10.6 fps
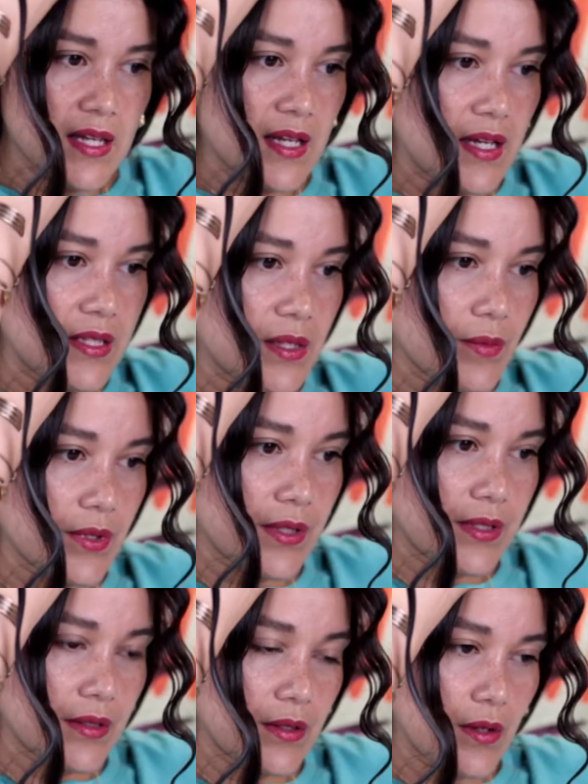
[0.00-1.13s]
and then we're going
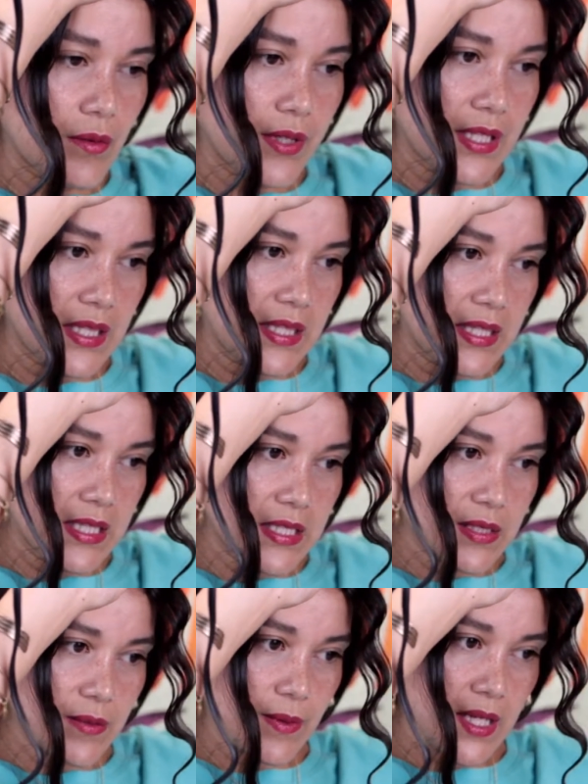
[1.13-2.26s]
to go in
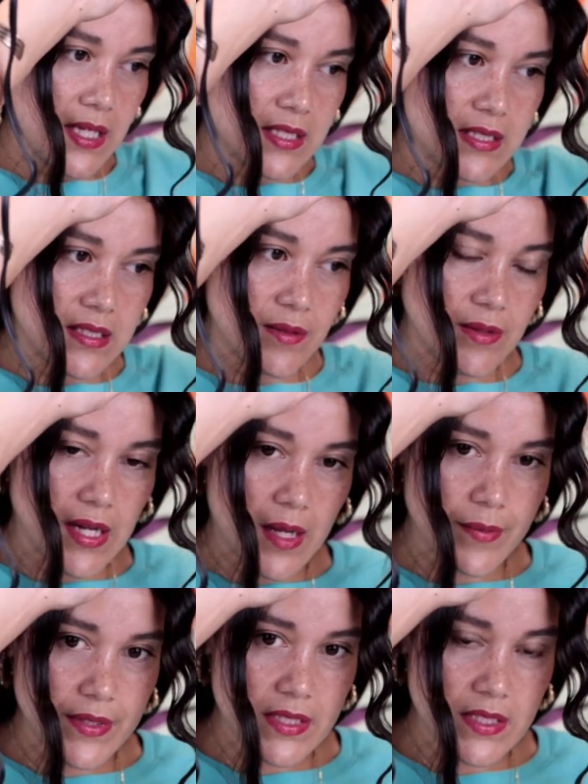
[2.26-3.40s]
this way and see what
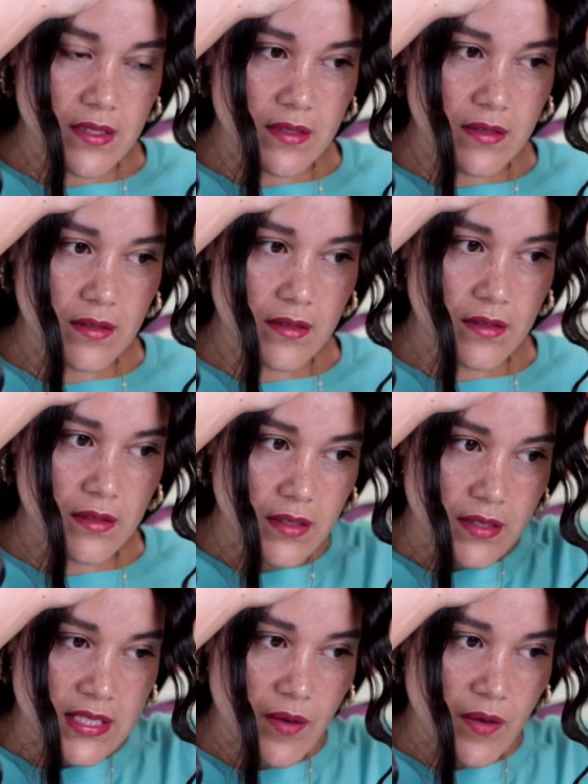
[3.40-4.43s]
happens. Okay,